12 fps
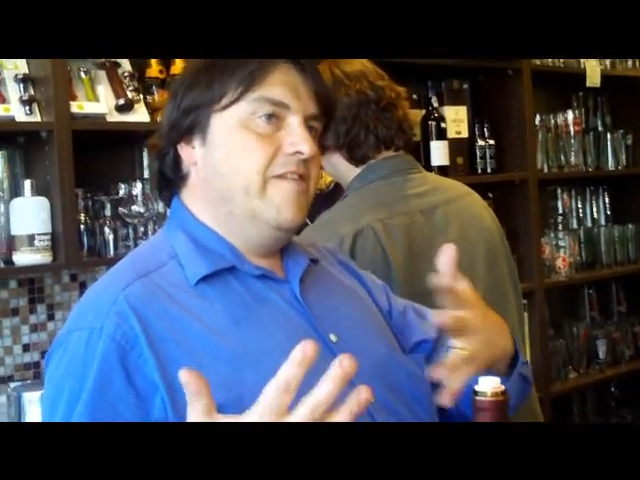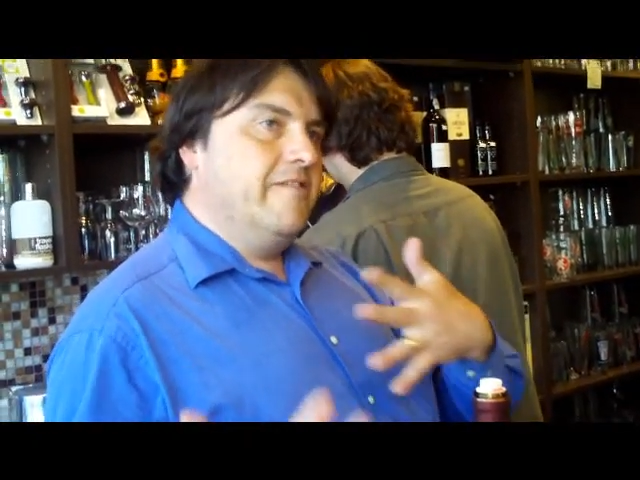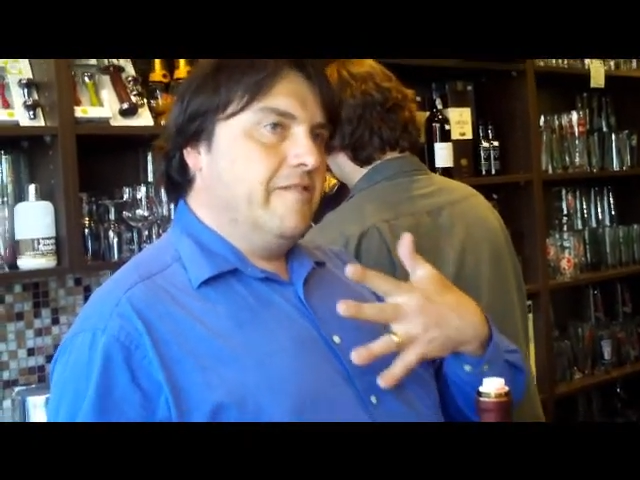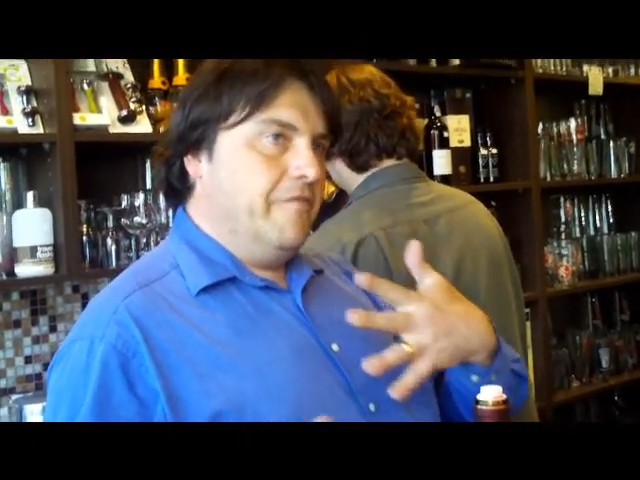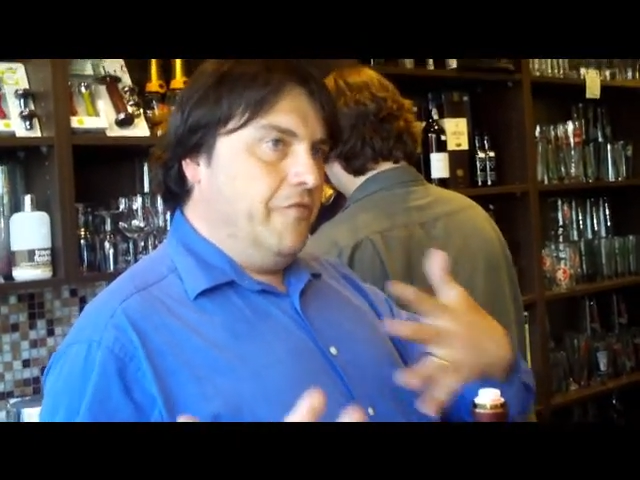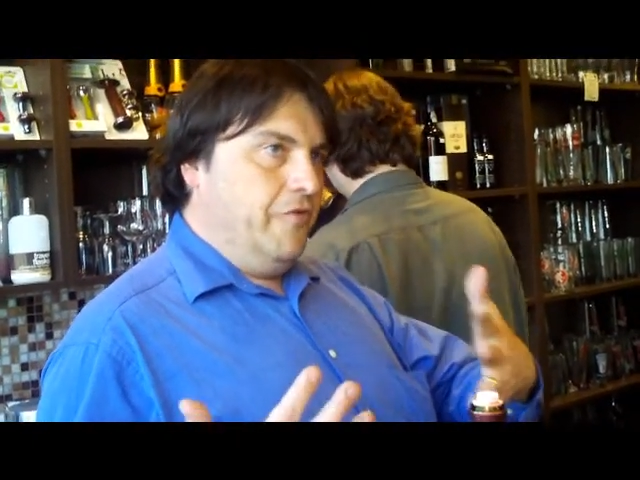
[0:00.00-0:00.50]

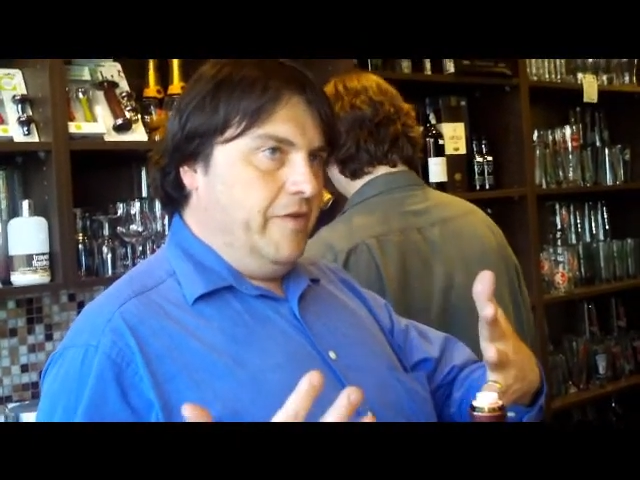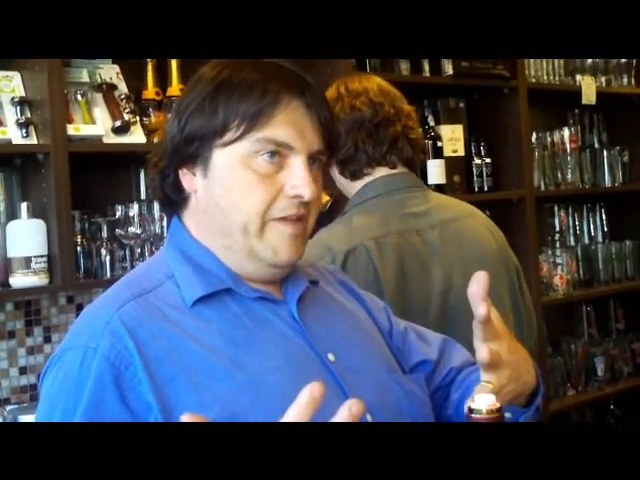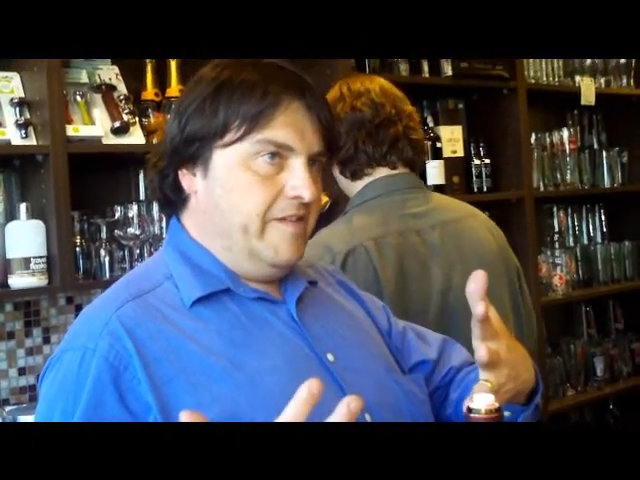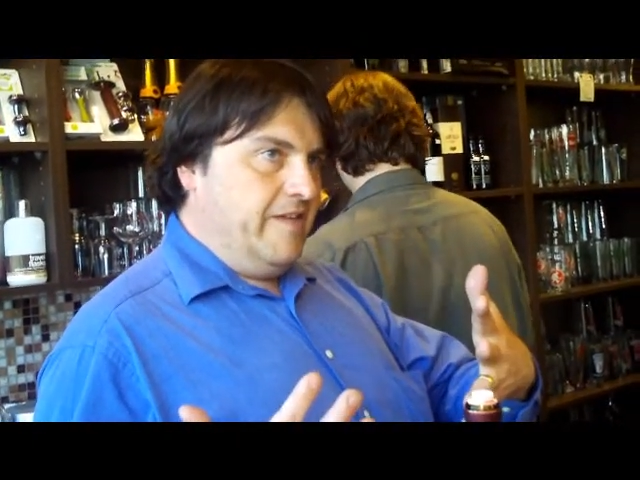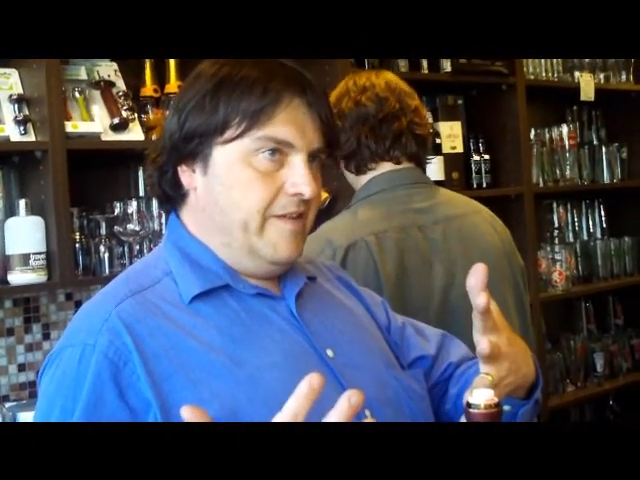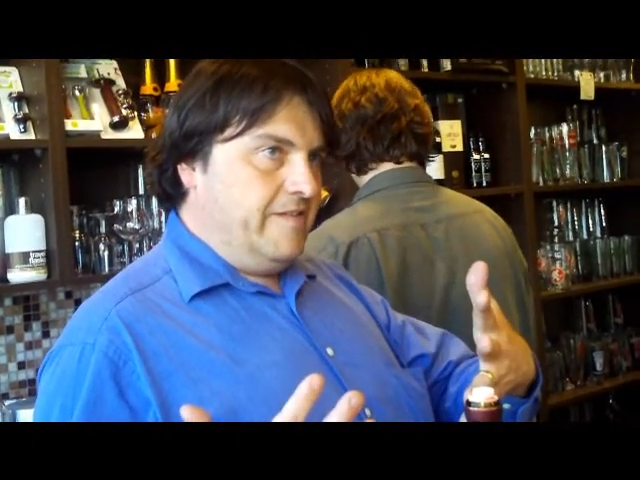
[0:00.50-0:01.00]
the fruit
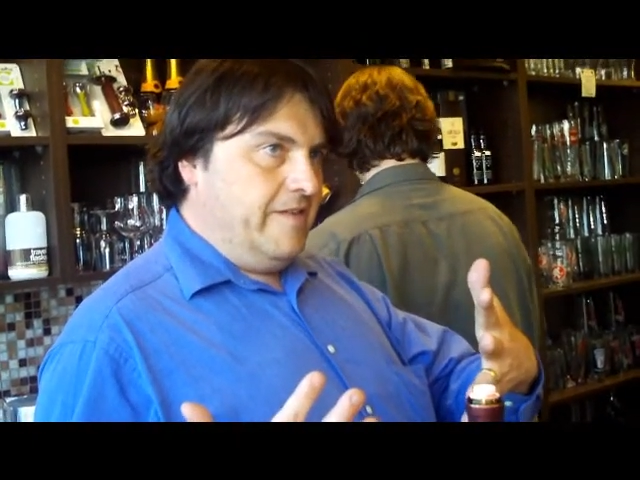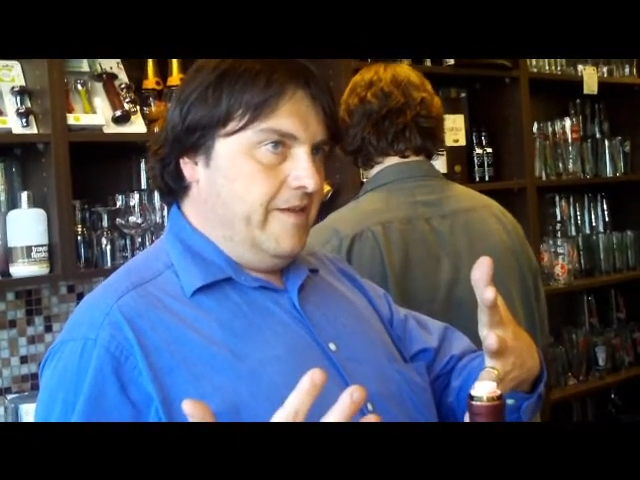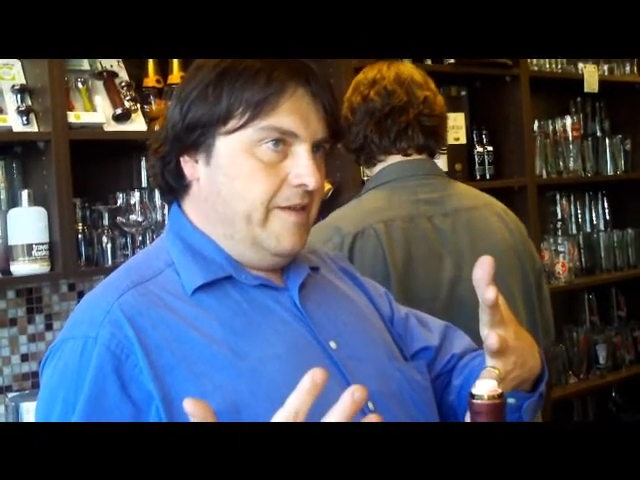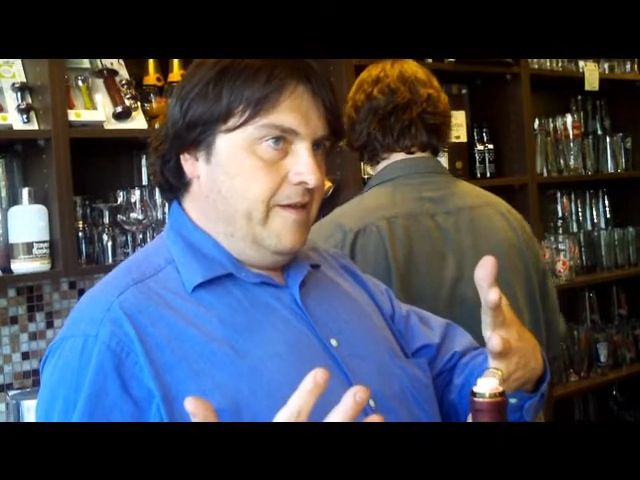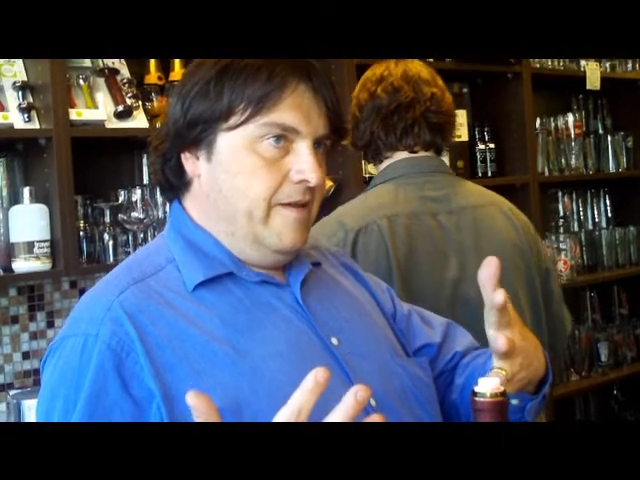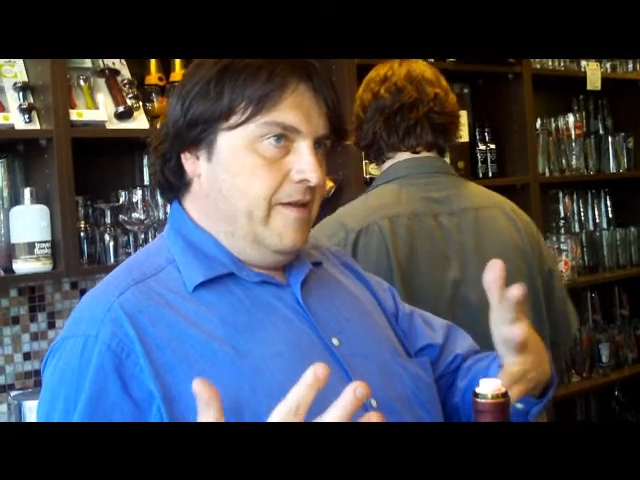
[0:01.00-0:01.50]
intensity.